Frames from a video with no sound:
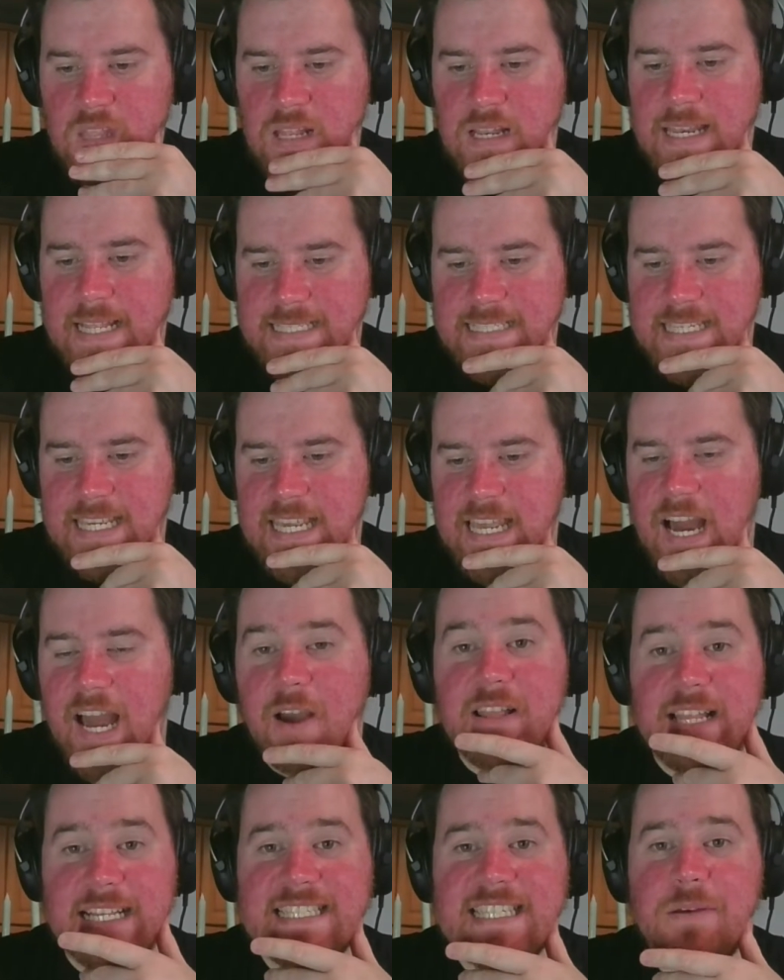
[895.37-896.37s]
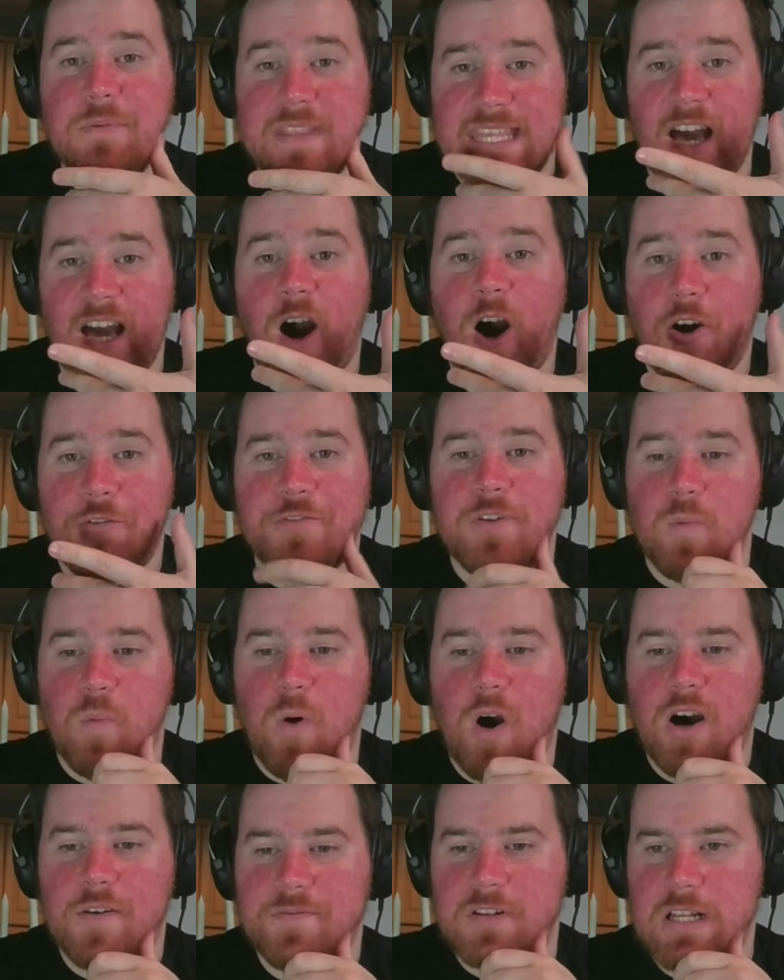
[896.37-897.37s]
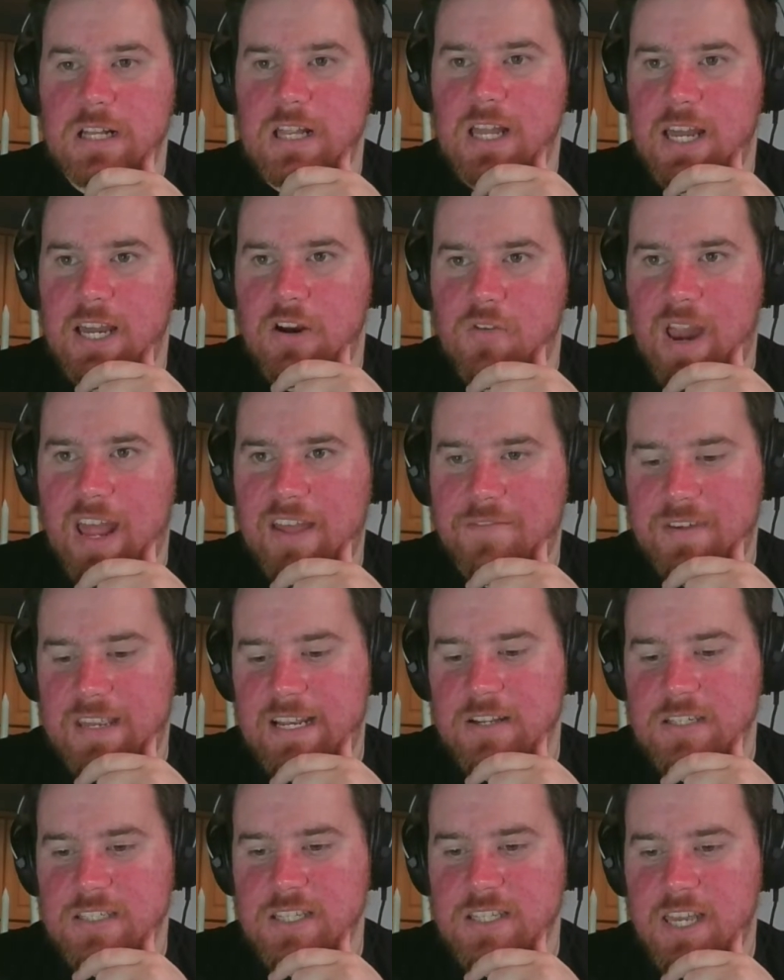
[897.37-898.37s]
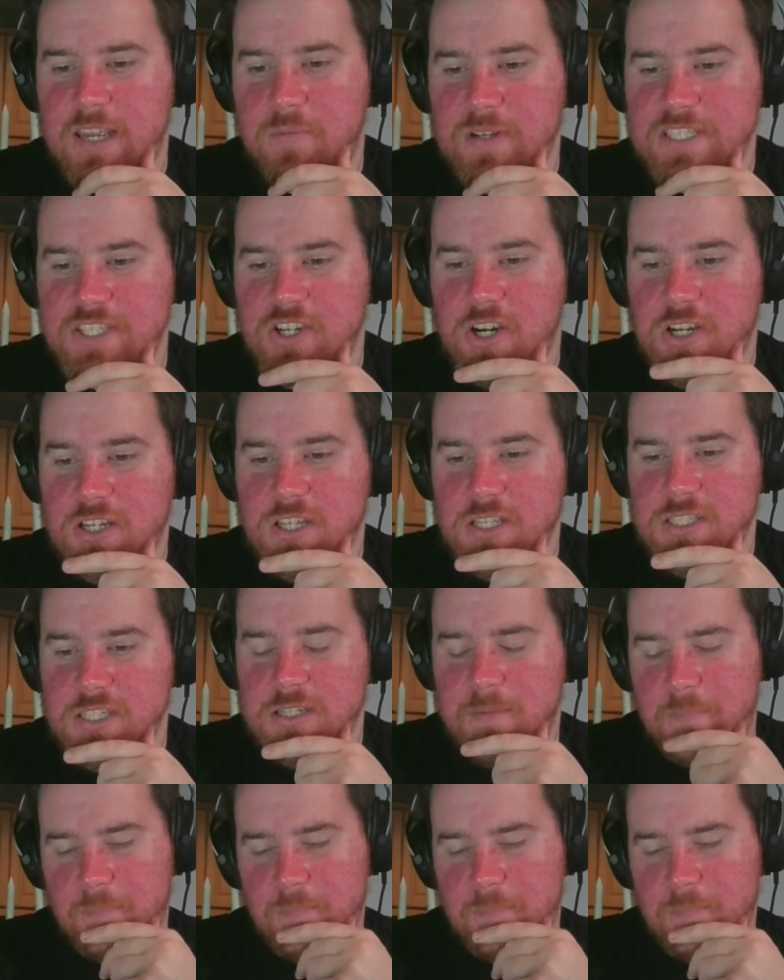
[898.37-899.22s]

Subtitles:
Let's see what the awful waffle graphic looks like when Chuck does it.